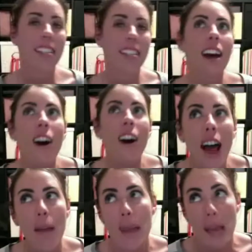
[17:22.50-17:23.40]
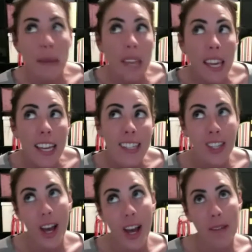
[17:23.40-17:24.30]
so I maybe
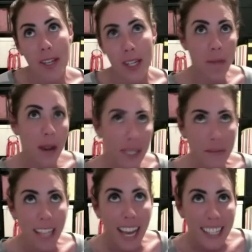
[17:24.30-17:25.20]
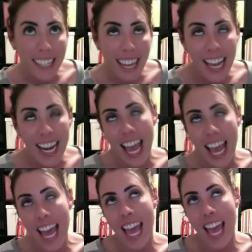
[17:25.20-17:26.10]
saw Mission Impossible last night,
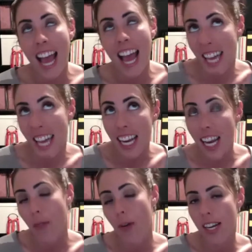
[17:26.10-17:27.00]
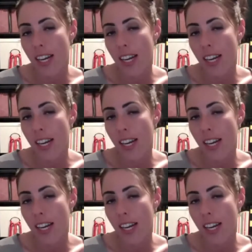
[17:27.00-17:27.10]
and I decided I wanted